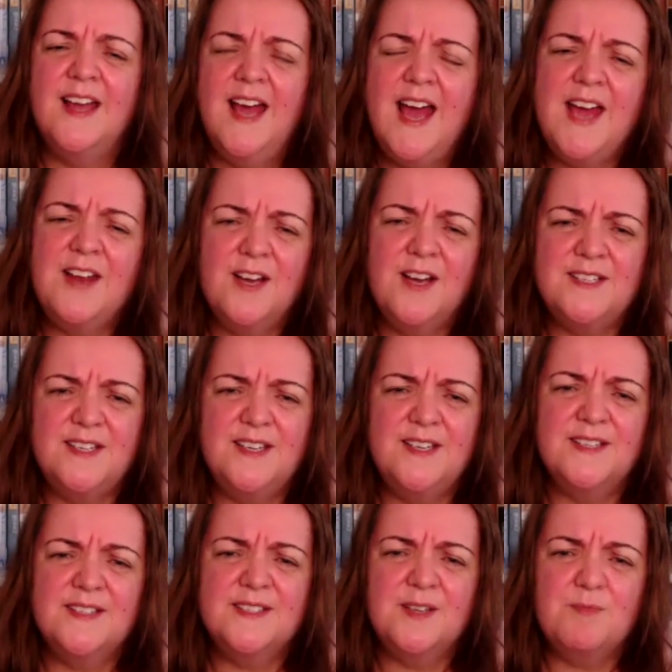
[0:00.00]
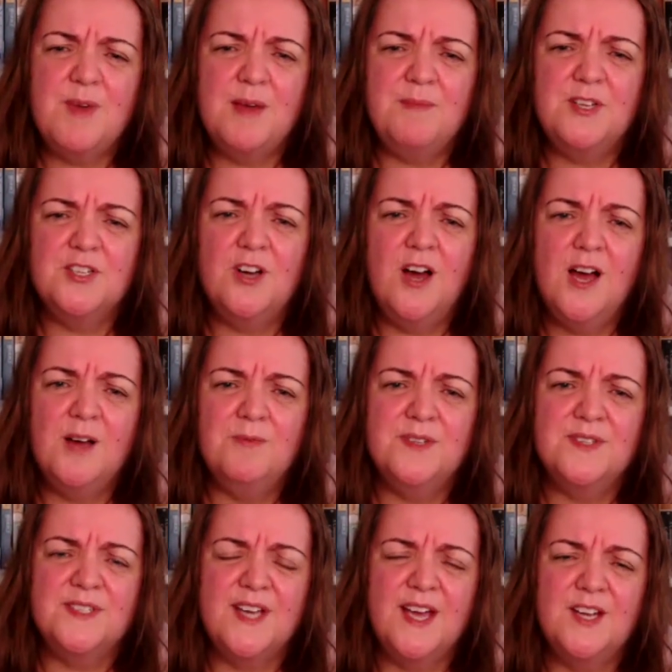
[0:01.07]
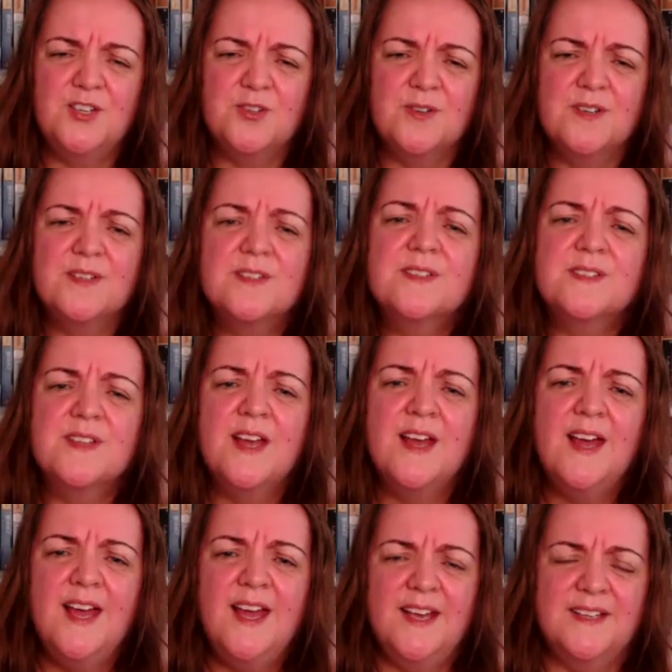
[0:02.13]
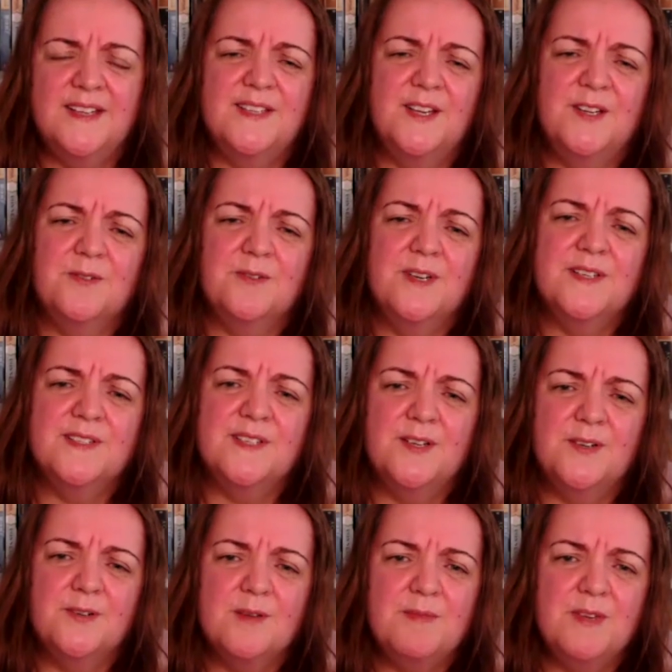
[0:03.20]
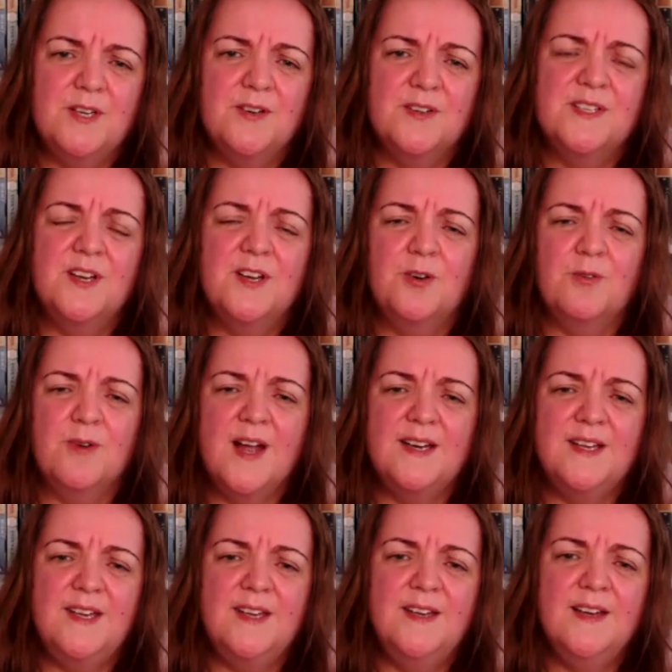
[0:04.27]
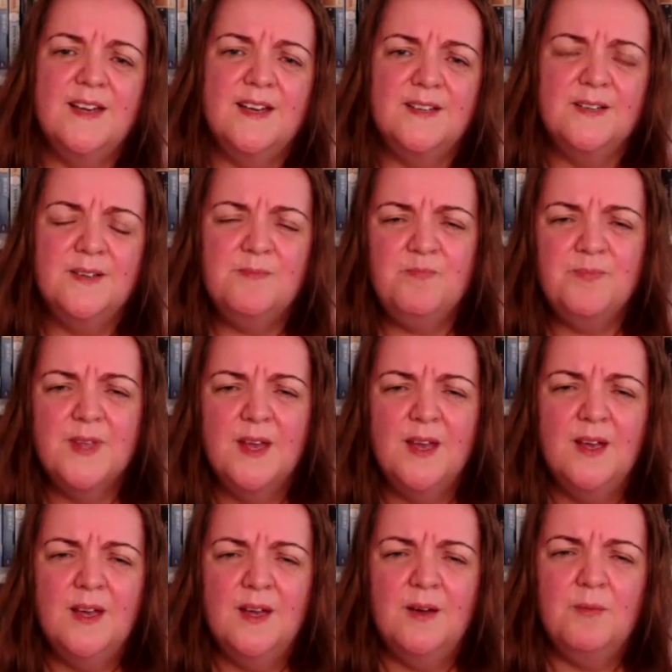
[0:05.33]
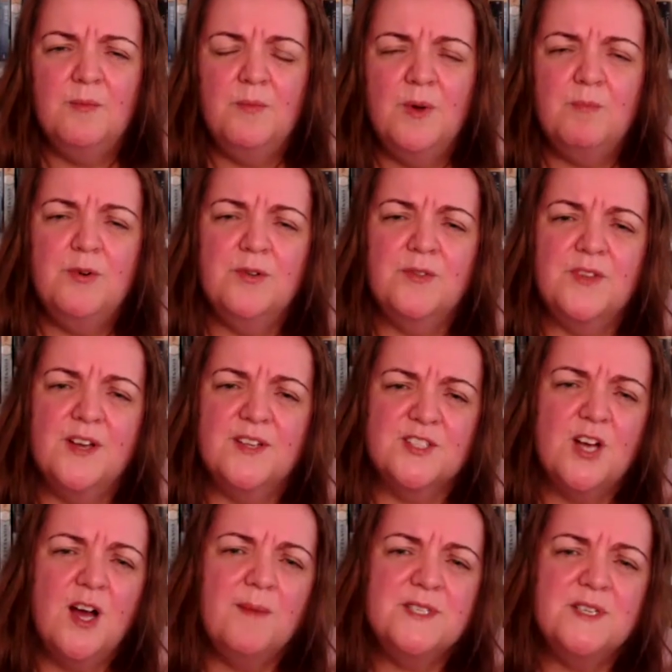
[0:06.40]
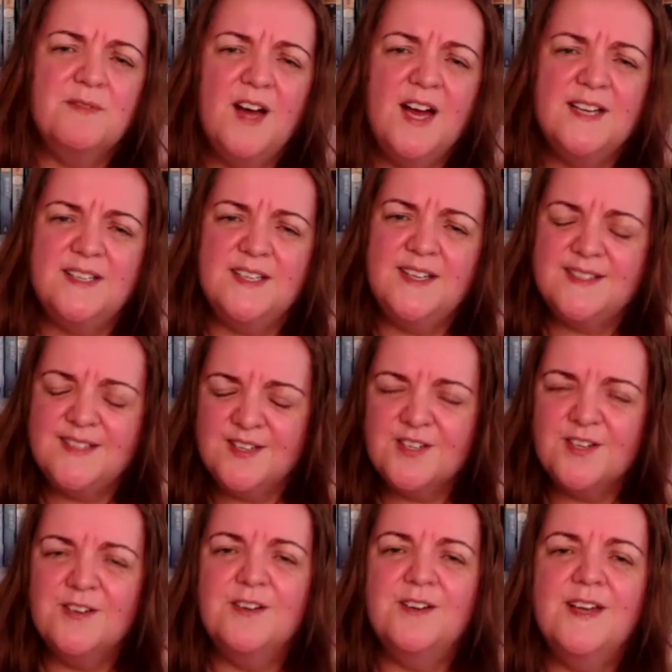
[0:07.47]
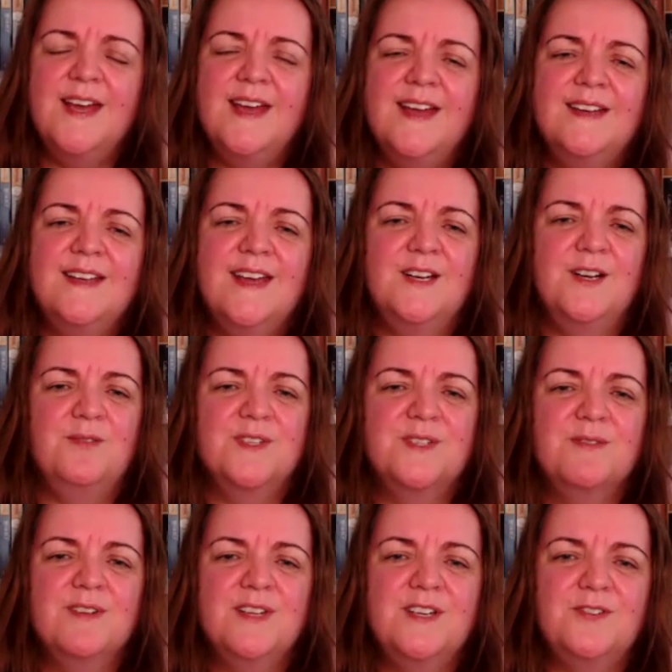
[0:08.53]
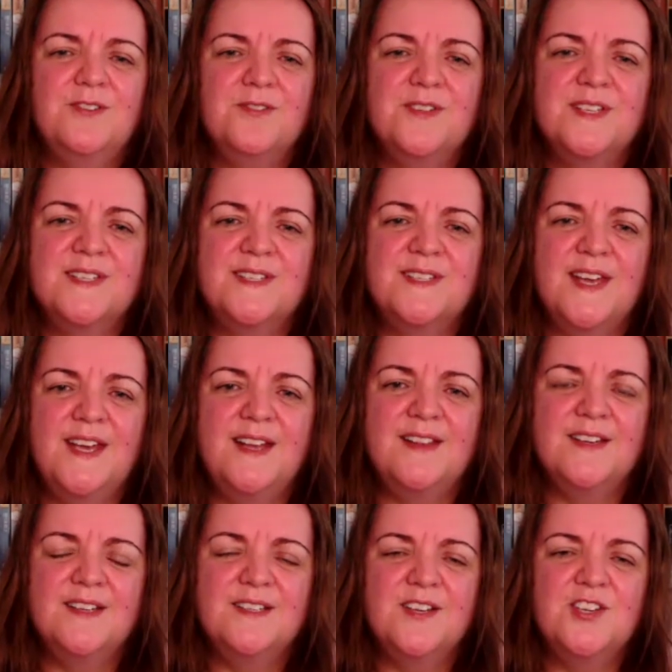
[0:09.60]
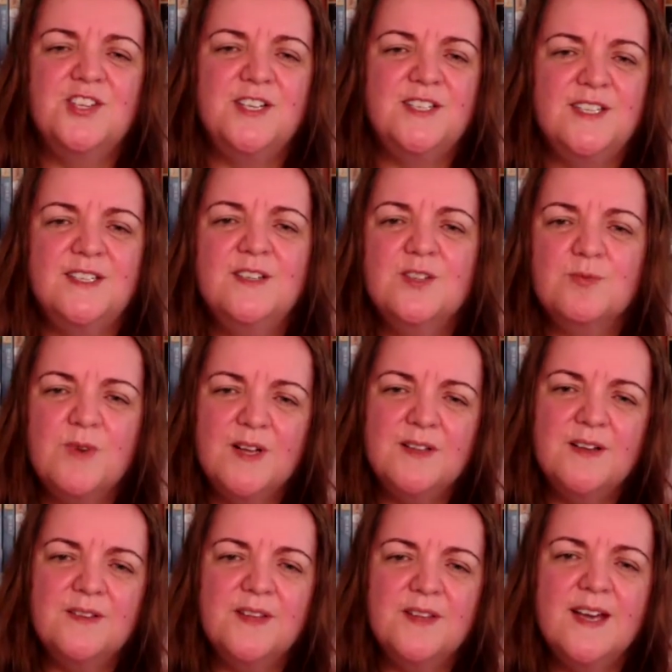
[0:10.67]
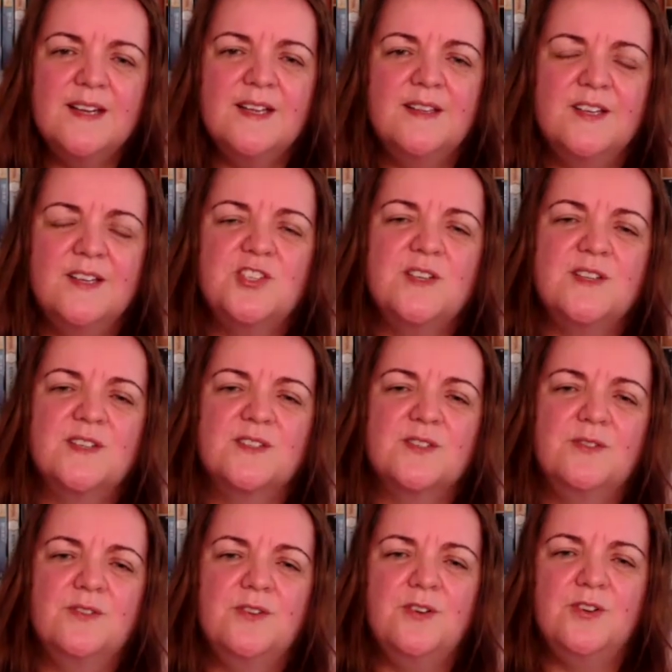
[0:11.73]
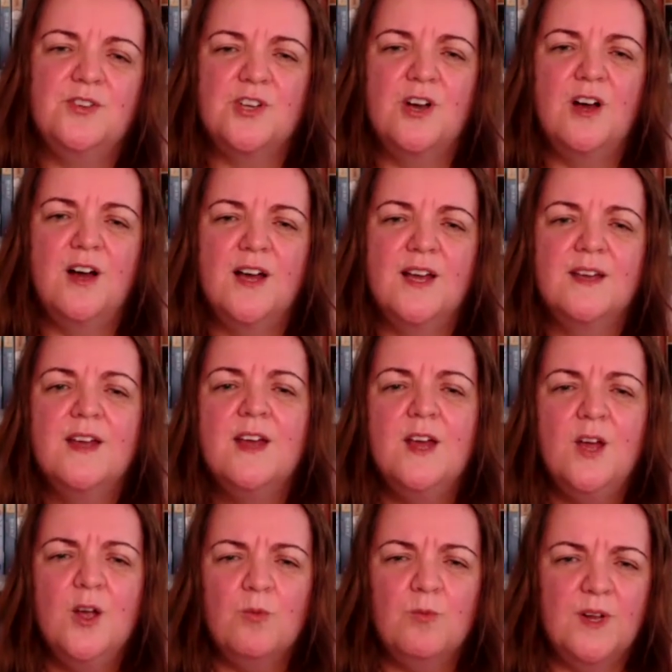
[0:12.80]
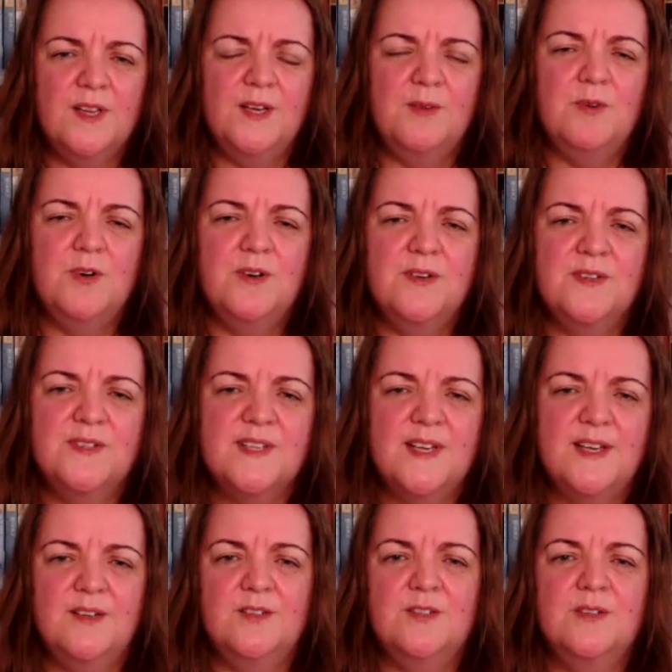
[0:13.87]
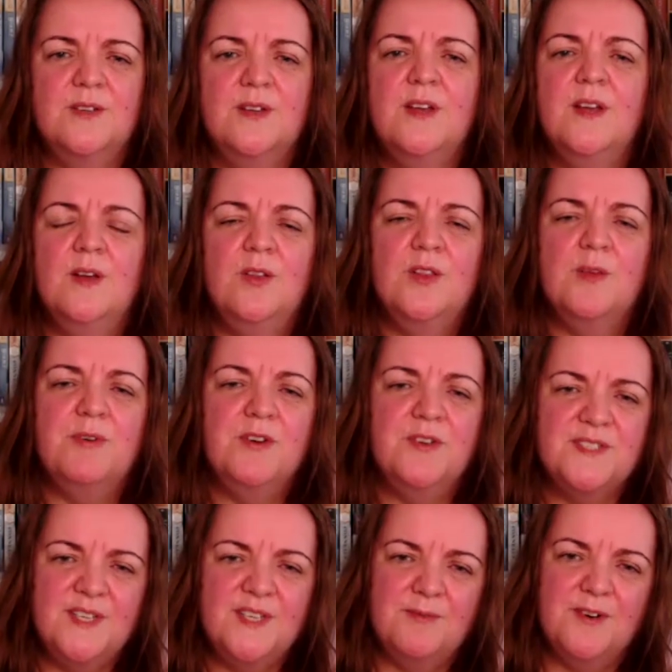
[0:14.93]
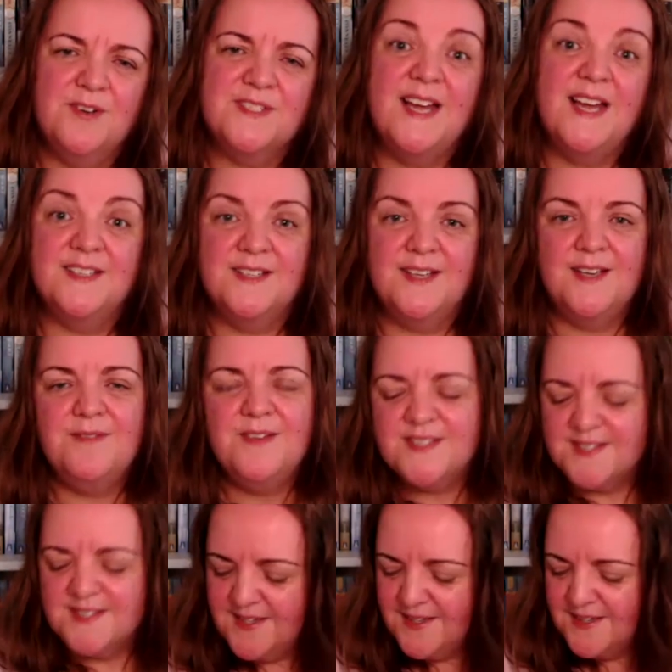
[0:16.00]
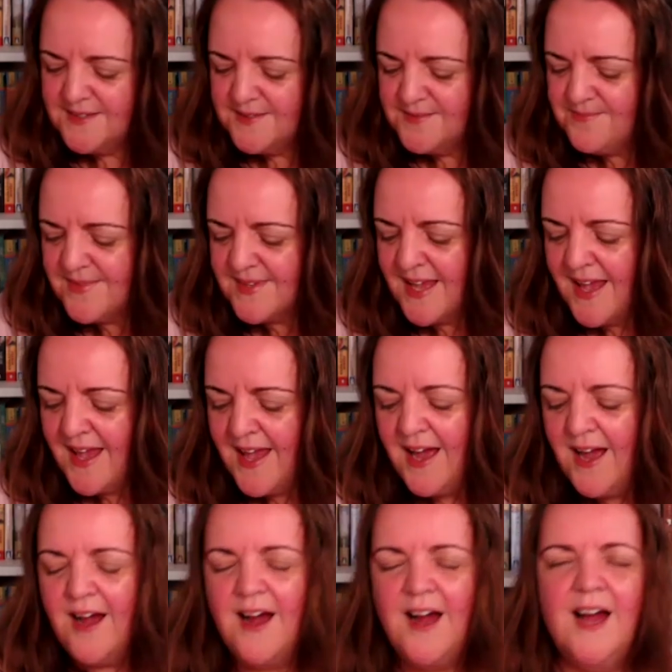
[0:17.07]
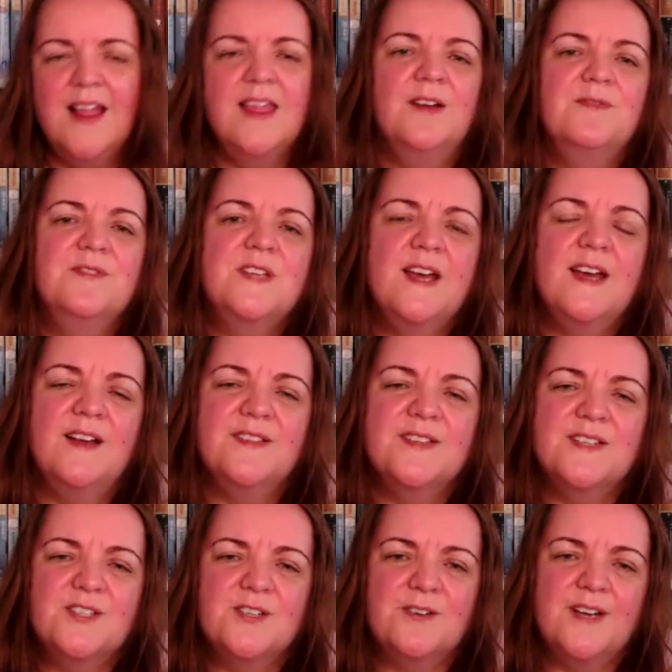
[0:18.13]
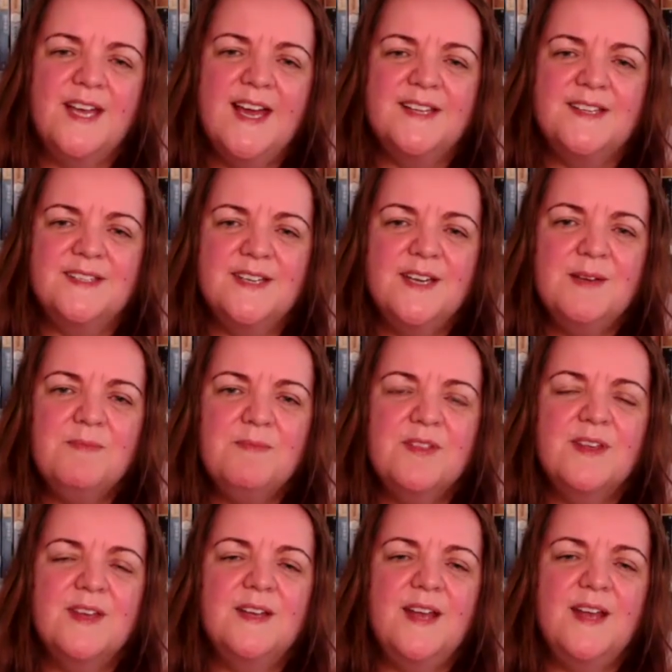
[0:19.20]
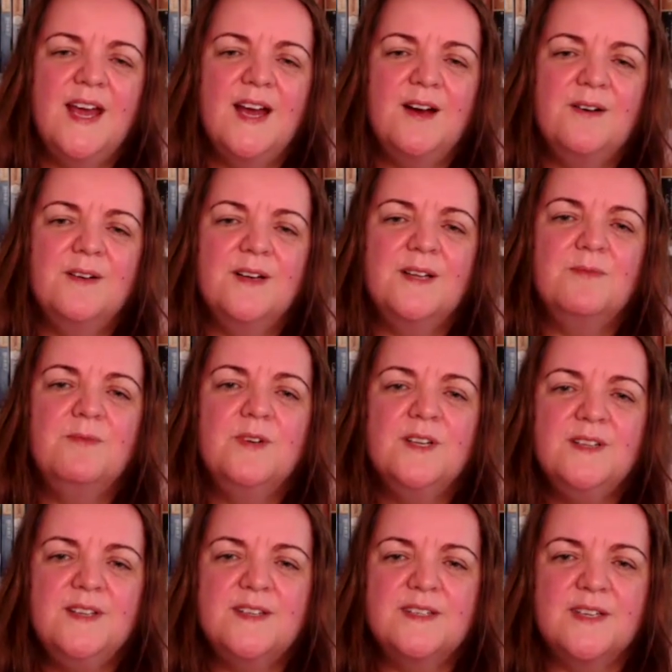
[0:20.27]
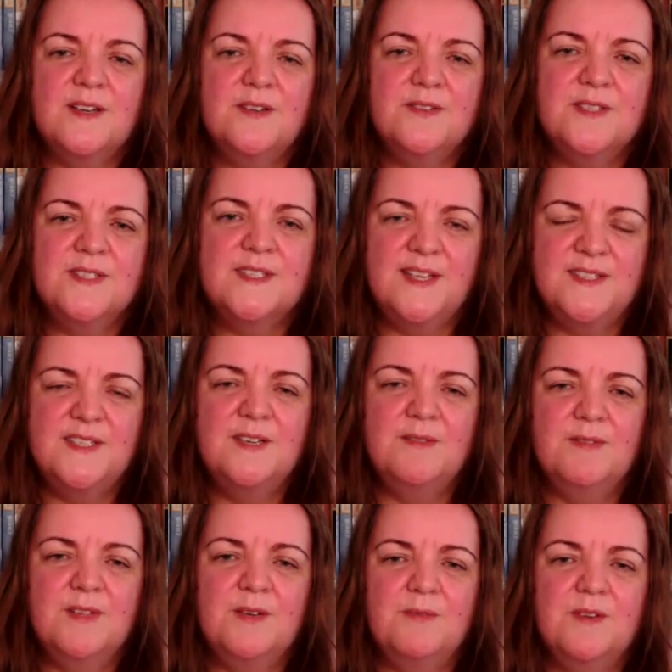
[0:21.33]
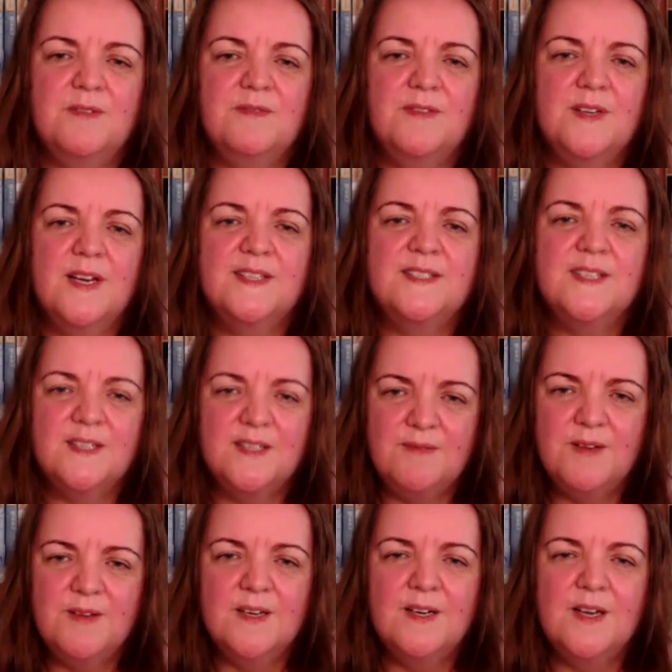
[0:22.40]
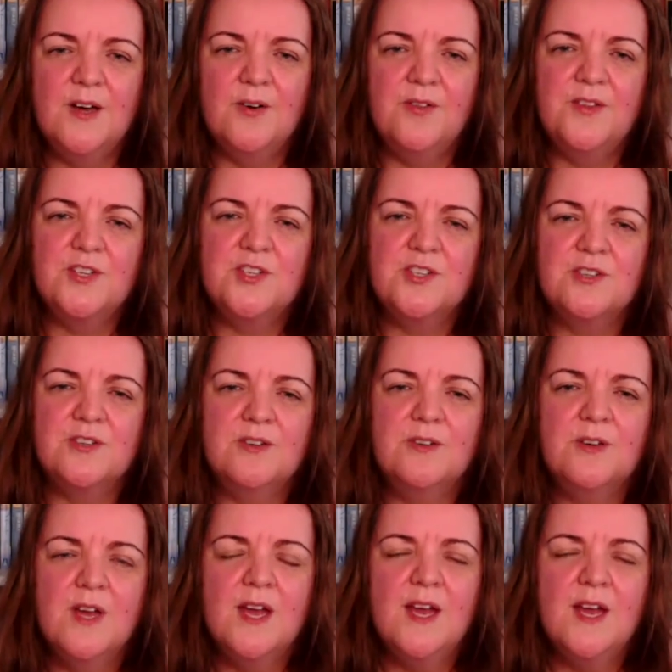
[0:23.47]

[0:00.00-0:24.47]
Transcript: had ideas that maybe Ty was dangerous, etc., because her granny had put those types of ideas into her head. And it was really good to see that she didn't dwell on that, and that she saw who Ty really was and the person he was underneath his skin. I loved how the story had depth, and how it really dealt sensitively with a significant health issue